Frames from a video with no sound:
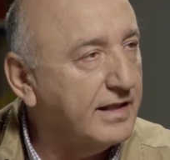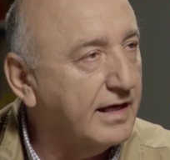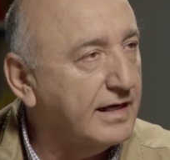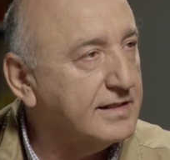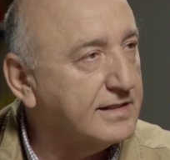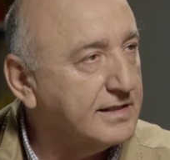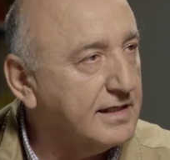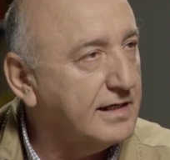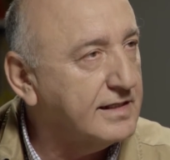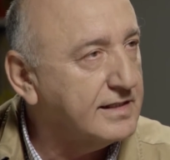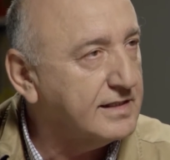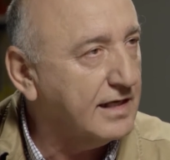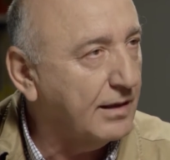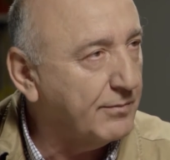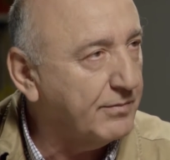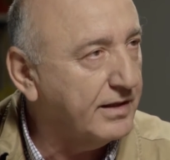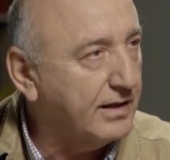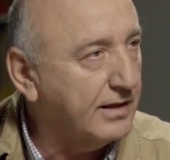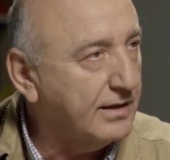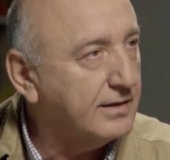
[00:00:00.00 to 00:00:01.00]
they say
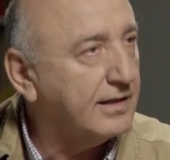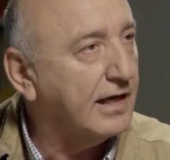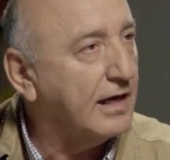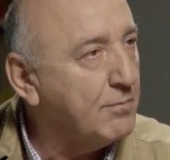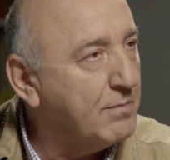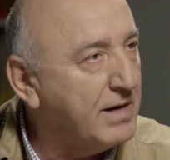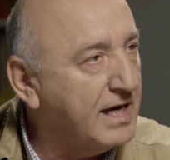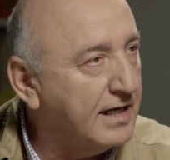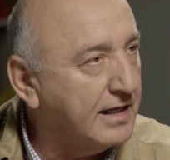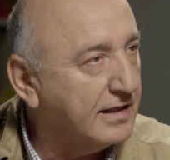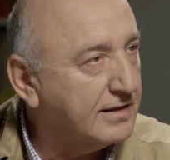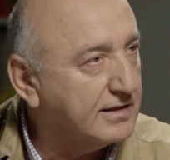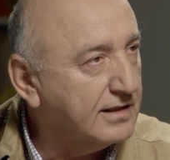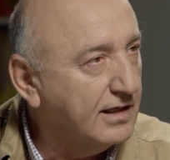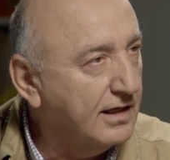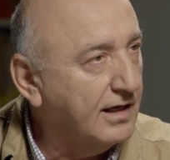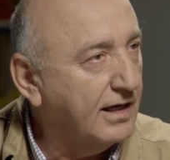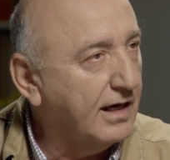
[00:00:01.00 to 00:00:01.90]
something, they mean it.